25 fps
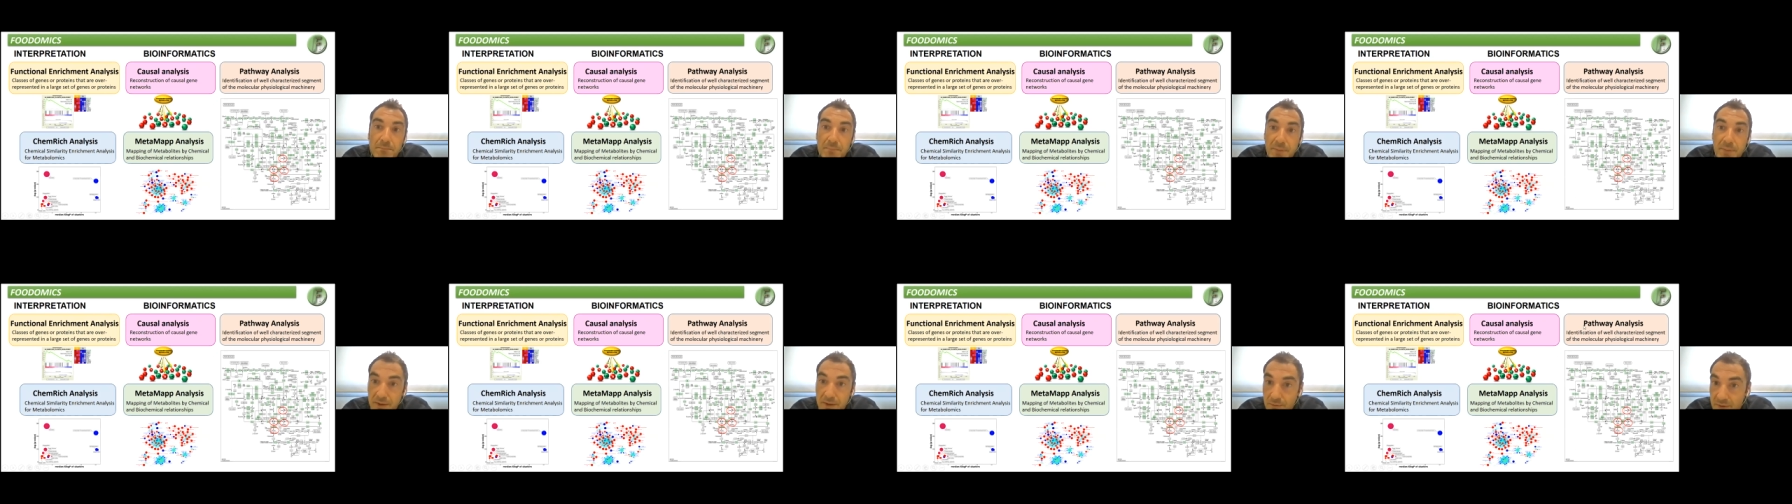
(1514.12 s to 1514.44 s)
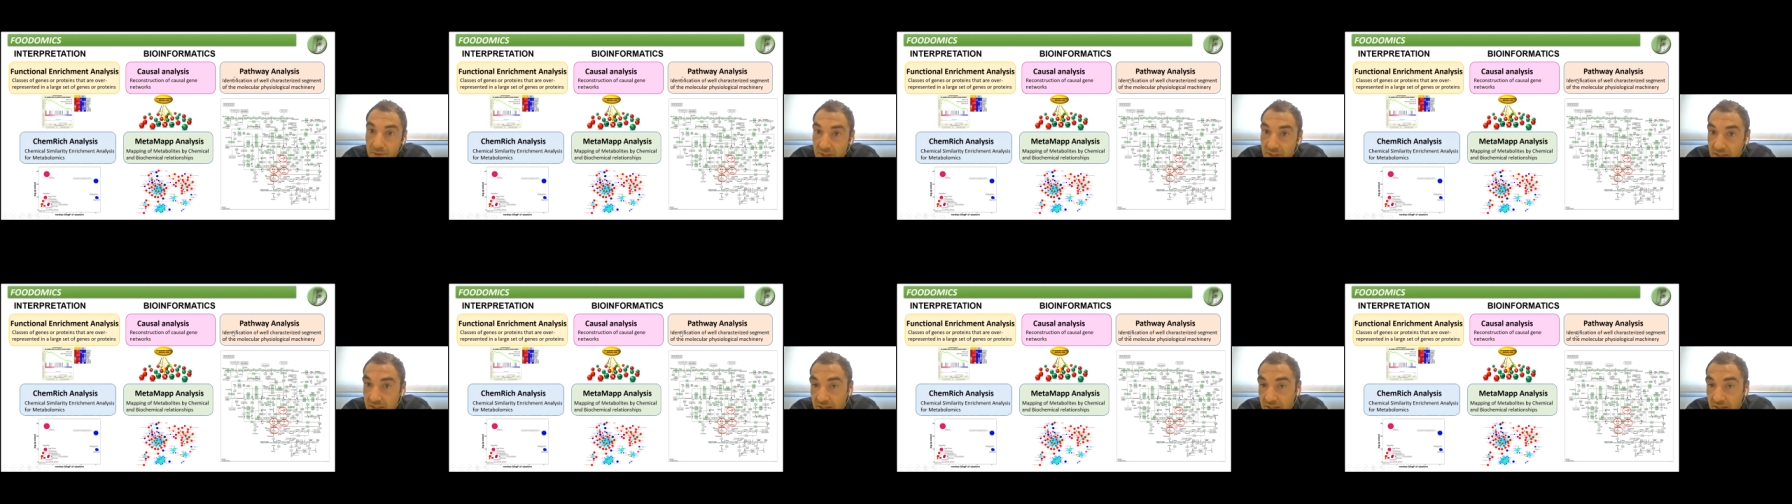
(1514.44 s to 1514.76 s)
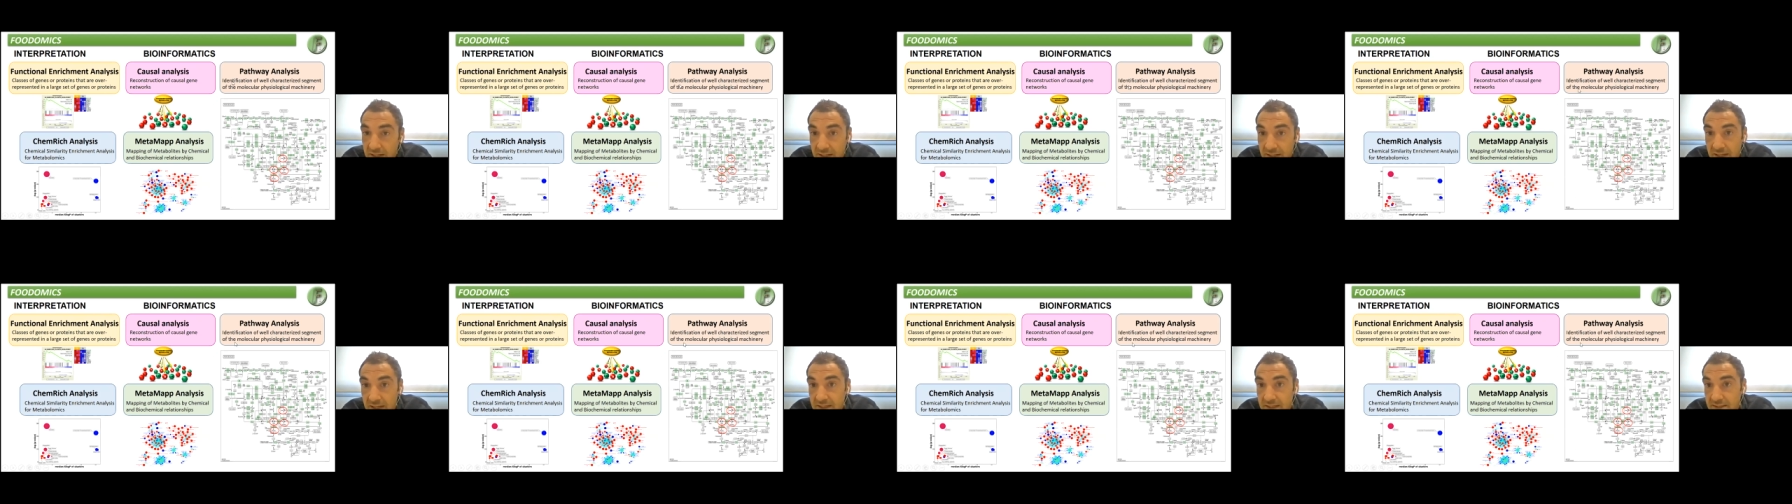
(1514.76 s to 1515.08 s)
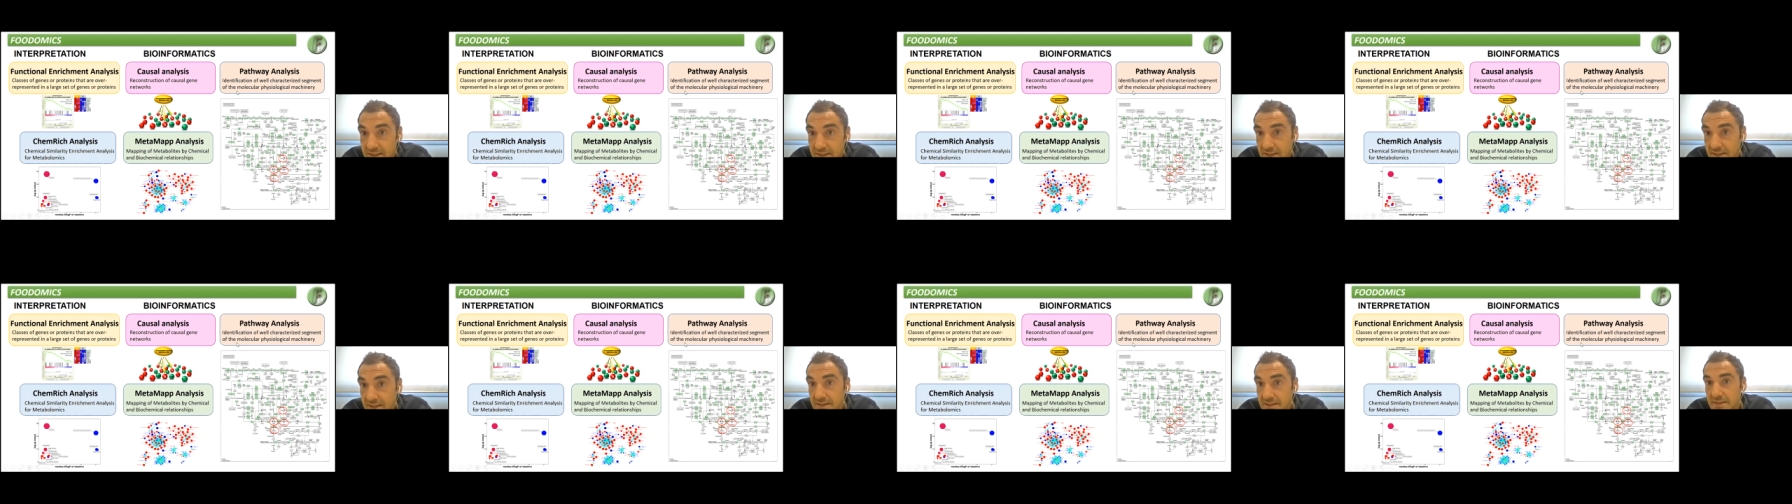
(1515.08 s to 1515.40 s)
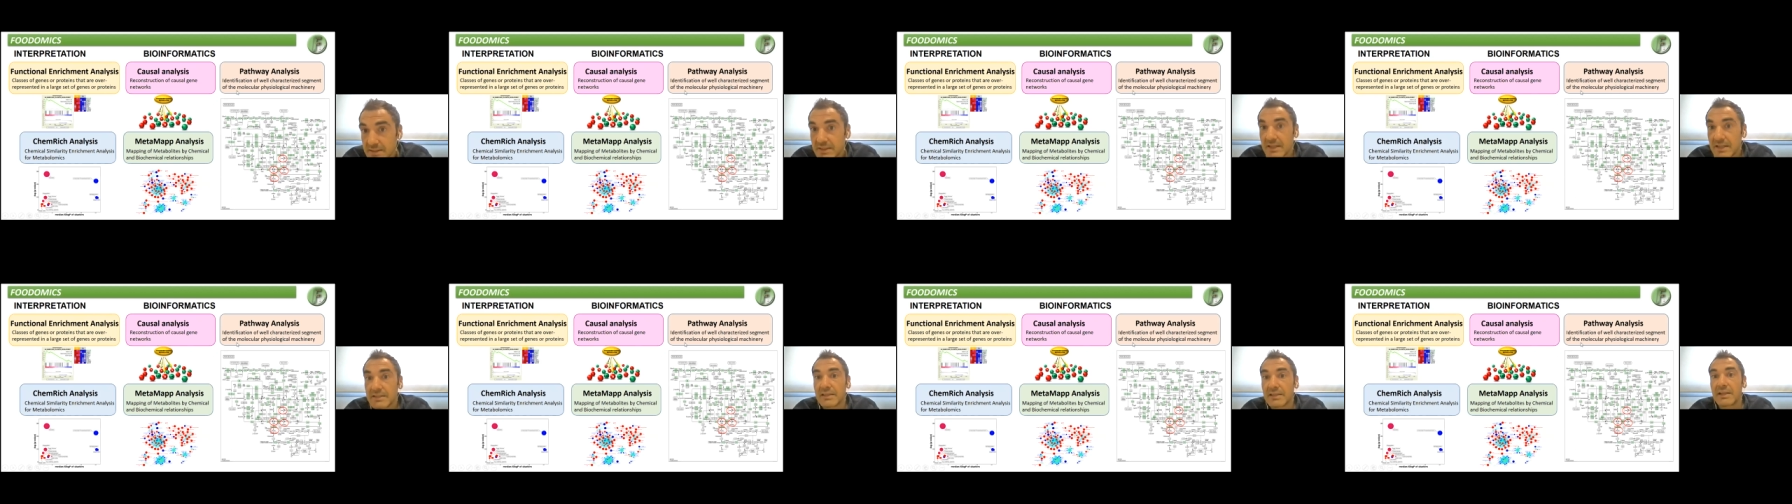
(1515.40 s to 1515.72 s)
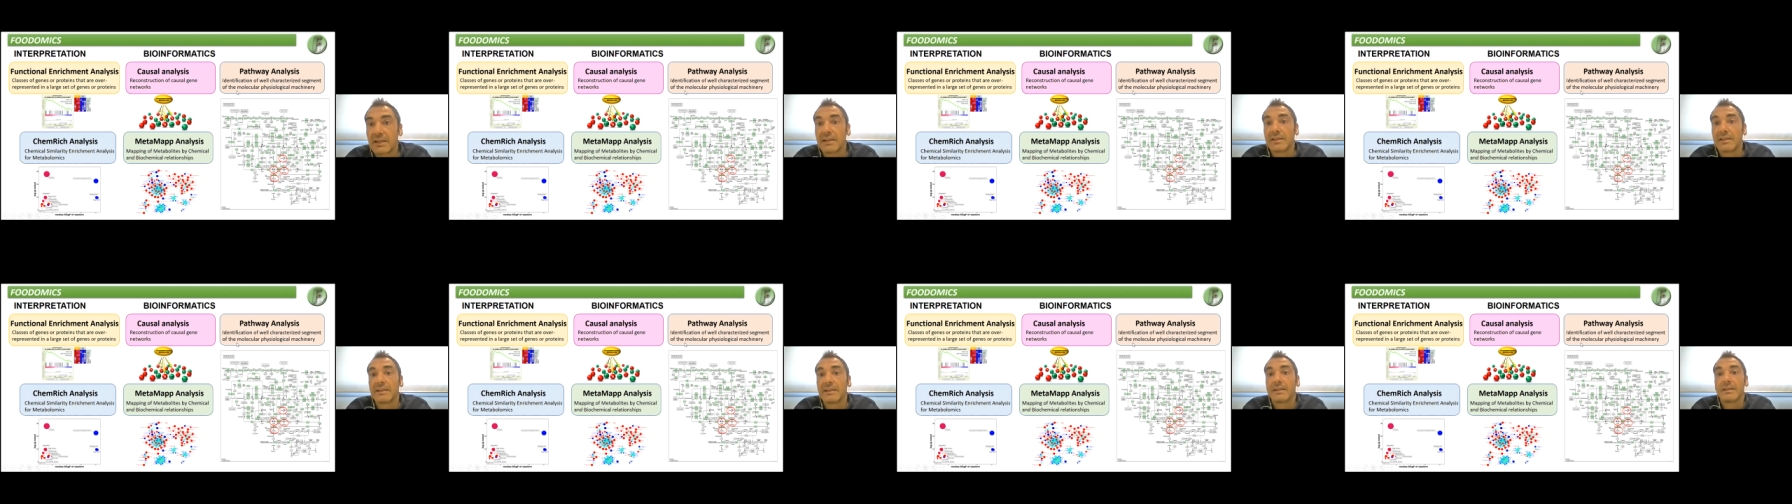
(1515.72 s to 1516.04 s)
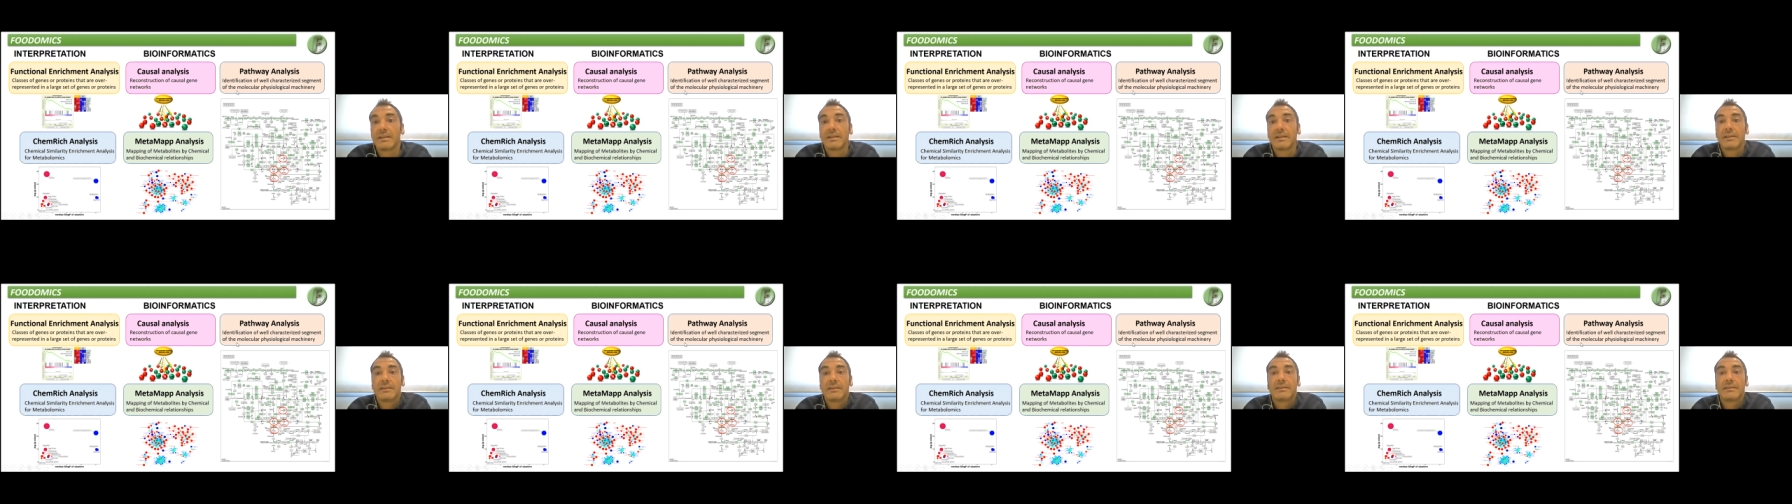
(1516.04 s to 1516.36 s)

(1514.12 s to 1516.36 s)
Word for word: Pathway analysis that uh,